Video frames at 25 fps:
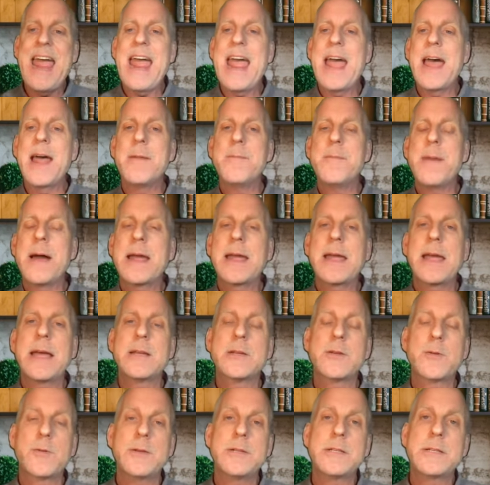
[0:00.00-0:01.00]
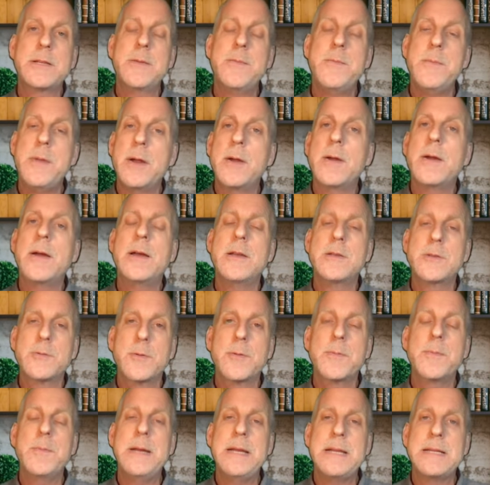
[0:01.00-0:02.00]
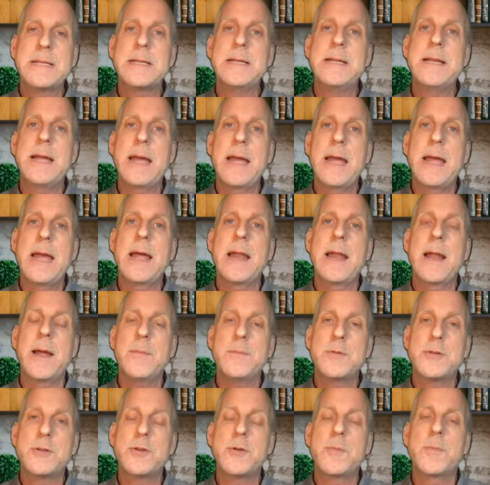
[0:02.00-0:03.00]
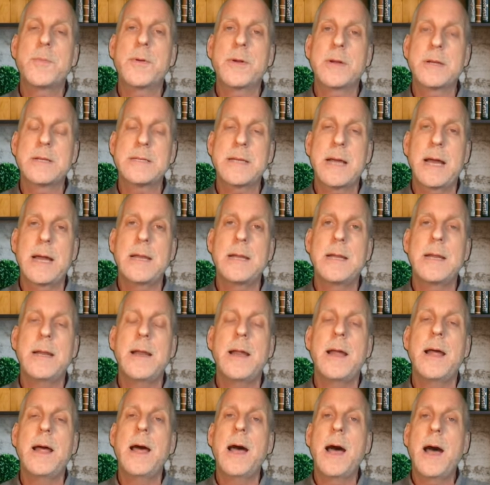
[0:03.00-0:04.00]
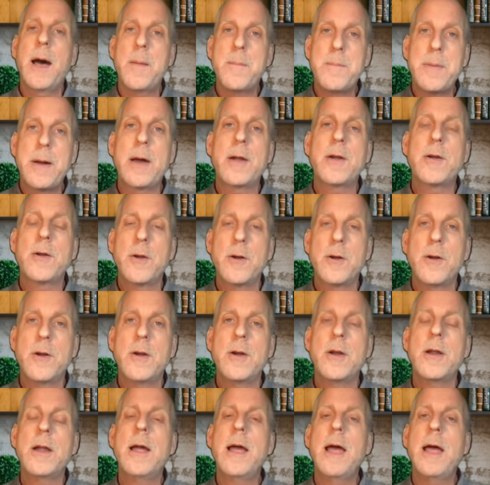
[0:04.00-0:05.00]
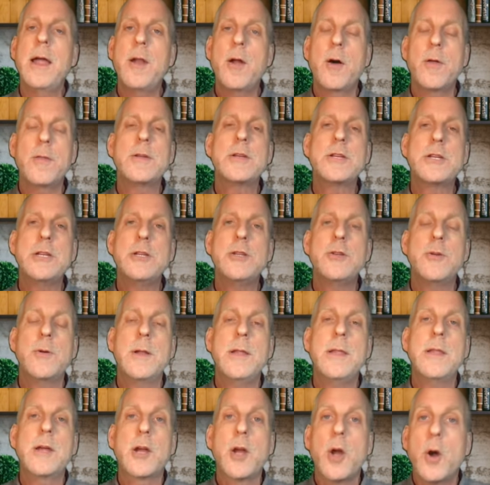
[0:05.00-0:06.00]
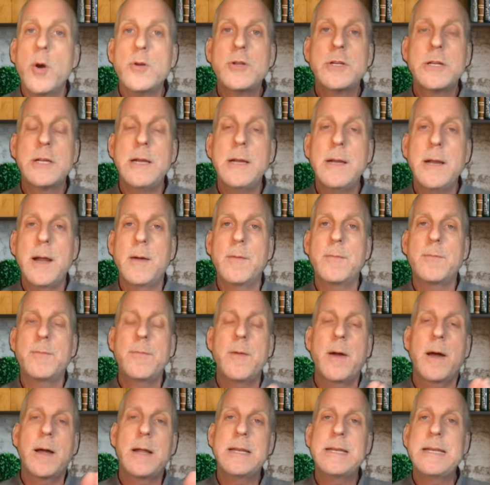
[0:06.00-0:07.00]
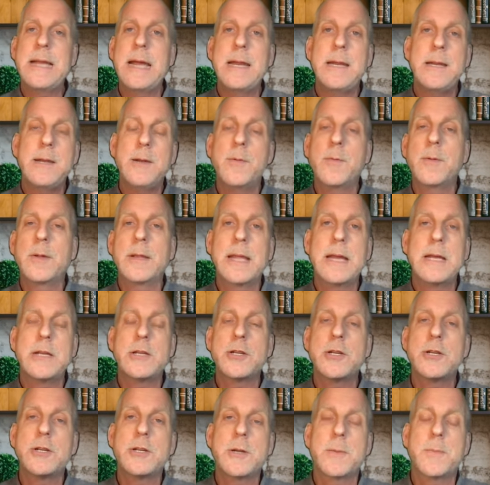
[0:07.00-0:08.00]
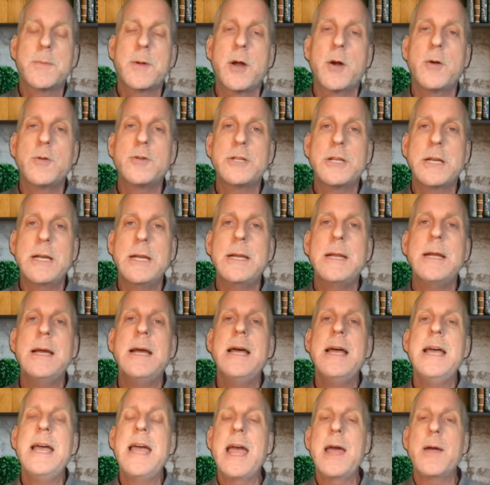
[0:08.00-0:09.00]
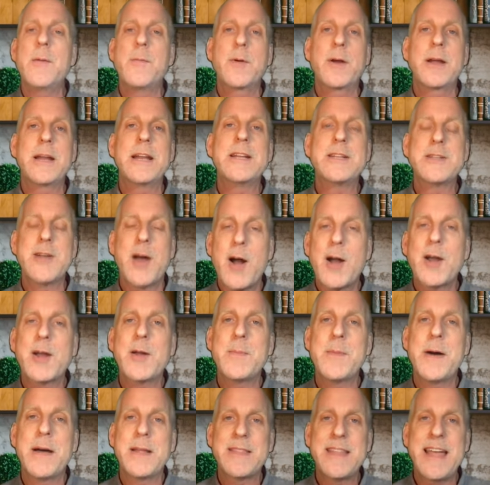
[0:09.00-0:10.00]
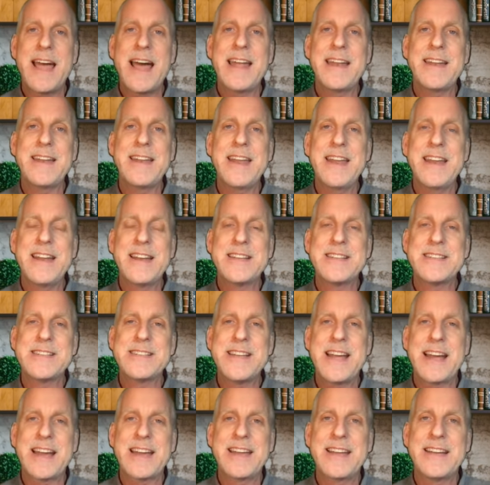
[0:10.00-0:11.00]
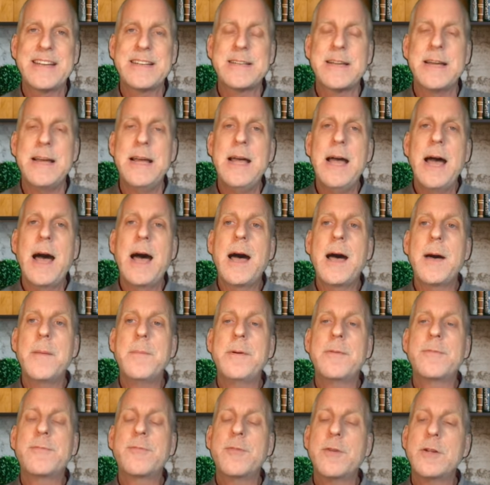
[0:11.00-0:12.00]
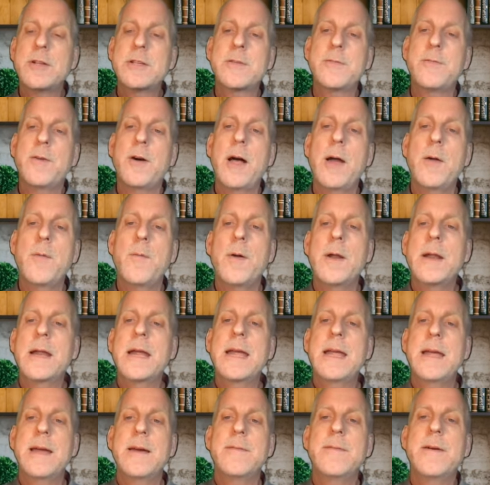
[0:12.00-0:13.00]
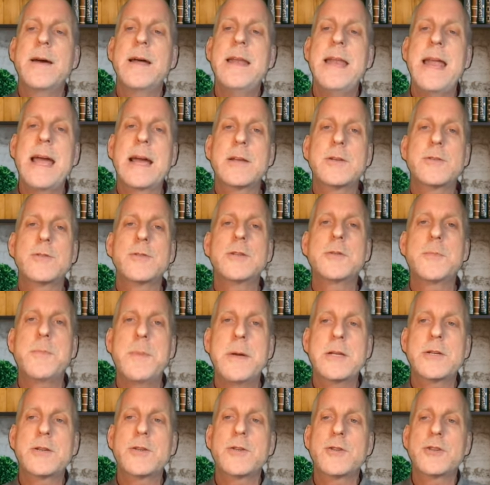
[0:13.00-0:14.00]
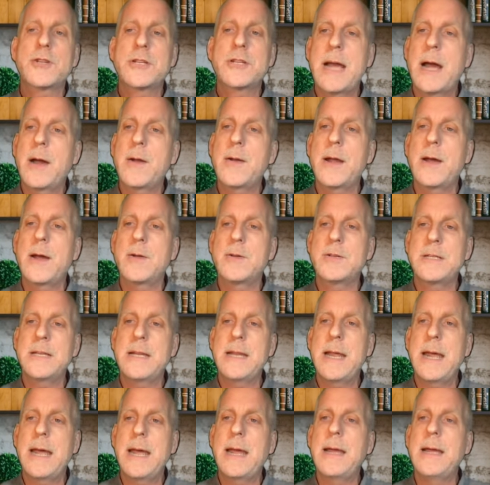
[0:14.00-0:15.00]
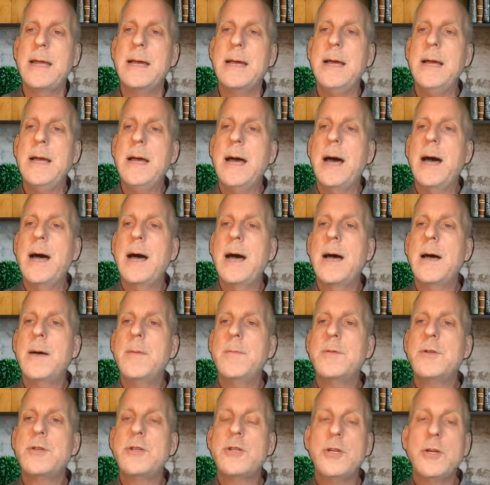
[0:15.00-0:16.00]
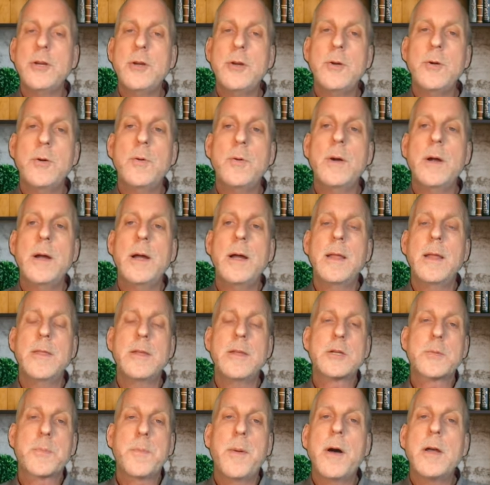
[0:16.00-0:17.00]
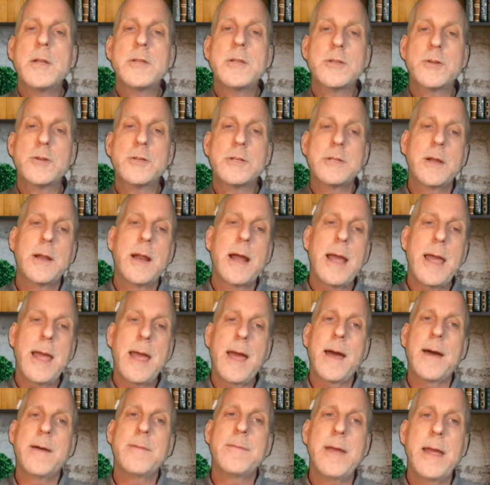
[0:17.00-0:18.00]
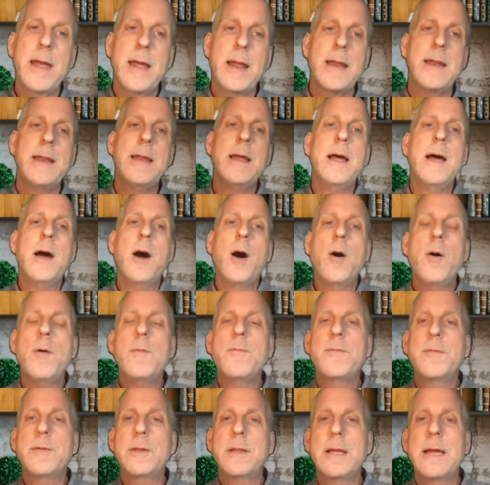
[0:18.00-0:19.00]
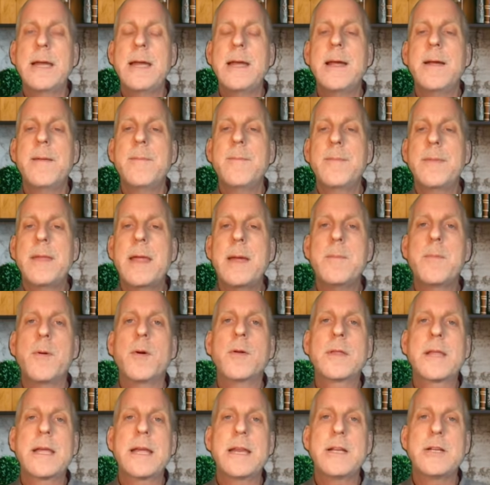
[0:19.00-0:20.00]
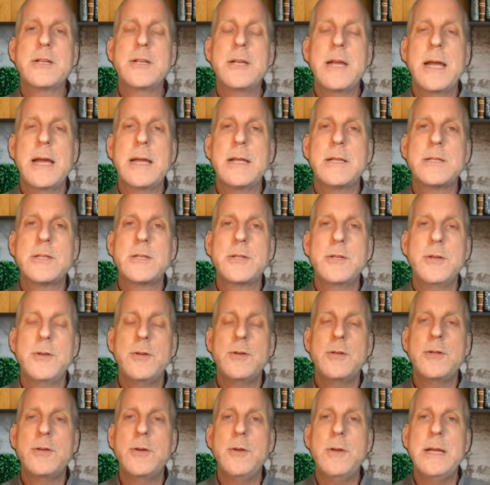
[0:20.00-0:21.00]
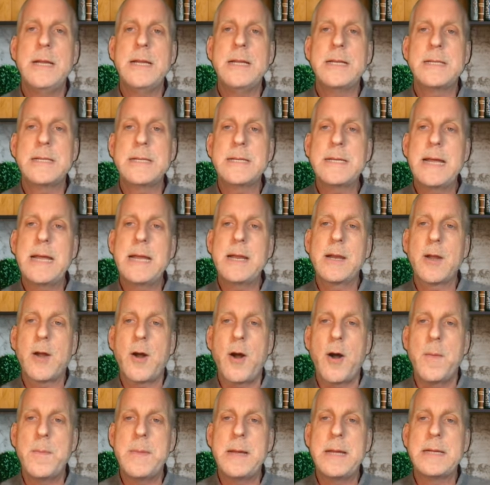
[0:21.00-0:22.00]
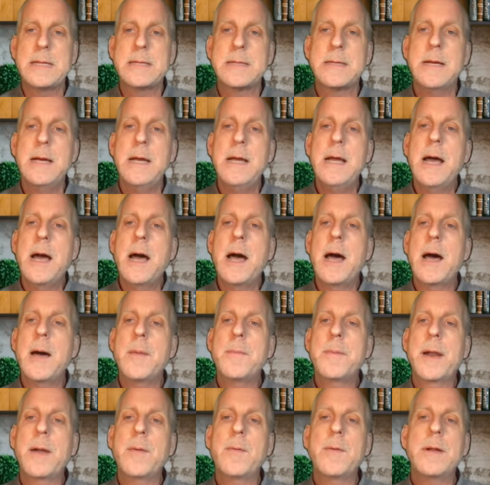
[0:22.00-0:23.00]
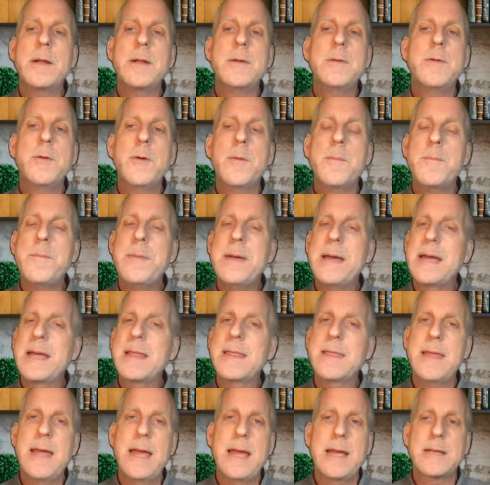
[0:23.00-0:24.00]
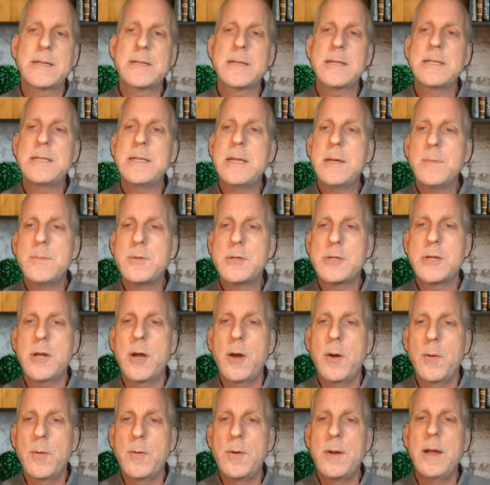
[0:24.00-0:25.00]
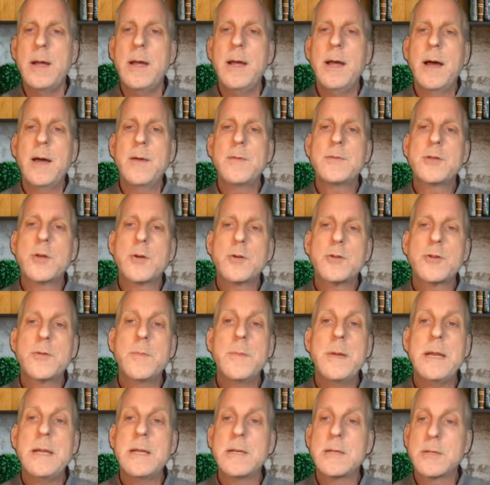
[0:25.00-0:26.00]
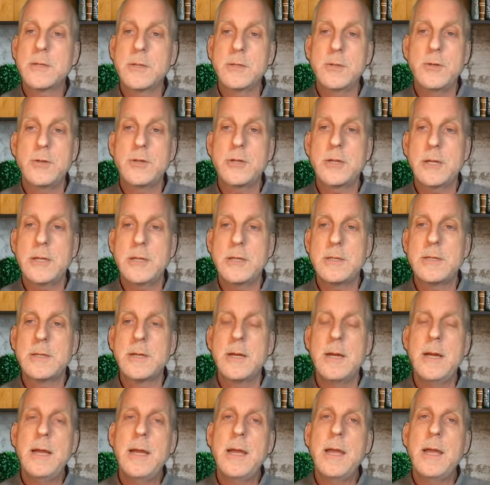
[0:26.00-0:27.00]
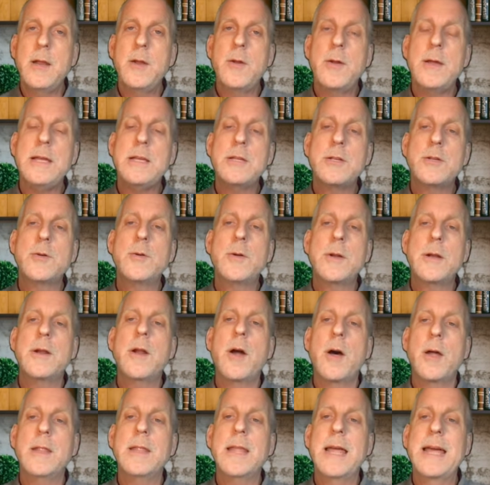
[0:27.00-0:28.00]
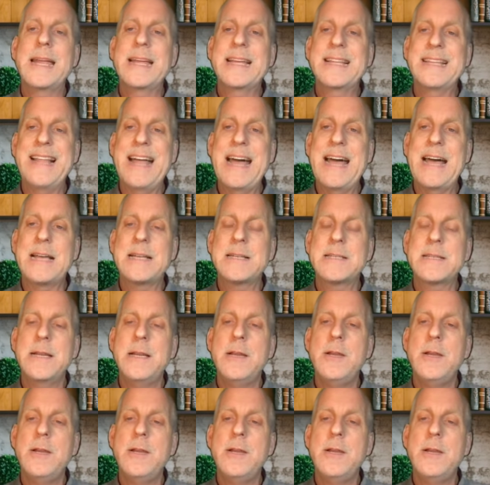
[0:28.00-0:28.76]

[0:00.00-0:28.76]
And my guest, Kristen Mira, is with me today. And I'm super excited about her and all that she's doing in the coaching of dating and relationship coaching. And we're going to talk about that in a second. But first of all, I want to give an extra special shout out today to the sponsors that I have. And hopefully, they both get a chance to tune in today and comment. But I want to do a big thanks to Tim Sohn of Social Media Solutions. You know, he's doing an online class.